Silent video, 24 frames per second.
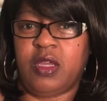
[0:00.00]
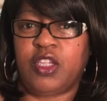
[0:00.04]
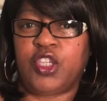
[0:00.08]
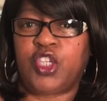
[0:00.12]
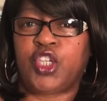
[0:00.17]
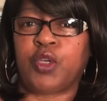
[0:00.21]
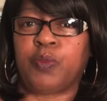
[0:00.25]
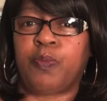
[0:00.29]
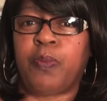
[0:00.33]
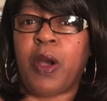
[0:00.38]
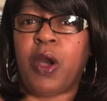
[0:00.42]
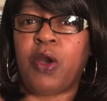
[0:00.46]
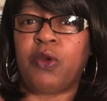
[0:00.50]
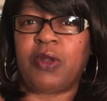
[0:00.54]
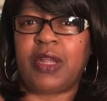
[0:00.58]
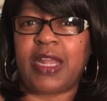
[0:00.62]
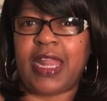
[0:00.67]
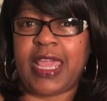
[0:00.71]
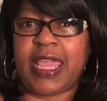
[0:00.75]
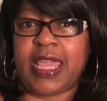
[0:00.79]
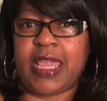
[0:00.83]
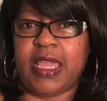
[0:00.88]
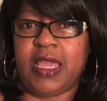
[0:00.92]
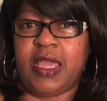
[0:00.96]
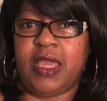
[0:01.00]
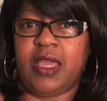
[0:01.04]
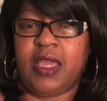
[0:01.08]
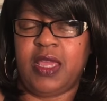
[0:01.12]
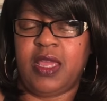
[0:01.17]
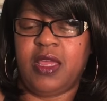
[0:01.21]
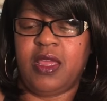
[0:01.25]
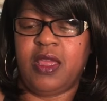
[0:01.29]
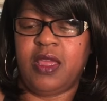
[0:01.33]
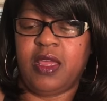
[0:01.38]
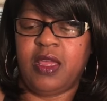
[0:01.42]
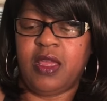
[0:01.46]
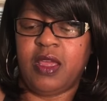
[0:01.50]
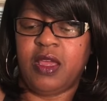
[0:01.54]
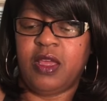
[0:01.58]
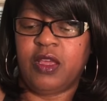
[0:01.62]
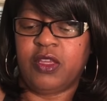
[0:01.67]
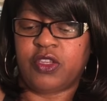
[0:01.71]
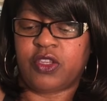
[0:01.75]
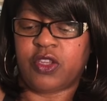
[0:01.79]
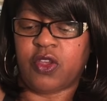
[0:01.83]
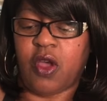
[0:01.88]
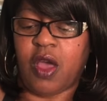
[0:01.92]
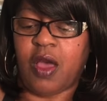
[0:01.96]
chipotle.
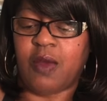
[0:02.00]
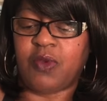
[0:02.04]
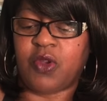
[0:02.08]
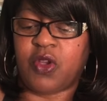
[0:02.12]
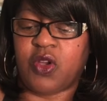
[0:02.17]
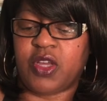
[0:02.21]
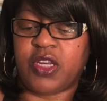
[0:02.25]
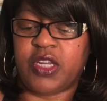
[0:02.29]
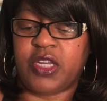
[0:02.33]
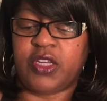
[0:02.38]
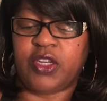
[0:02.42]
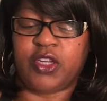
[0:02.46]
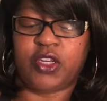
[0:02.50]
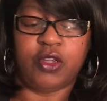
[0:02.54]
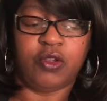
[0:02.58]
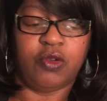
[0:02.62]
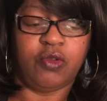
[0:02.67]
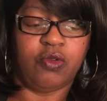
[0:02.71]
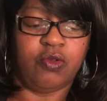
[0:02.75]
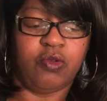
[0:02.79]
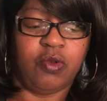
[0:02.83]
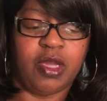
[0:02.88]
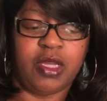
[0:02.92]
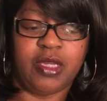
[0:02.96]
So I'm going to do,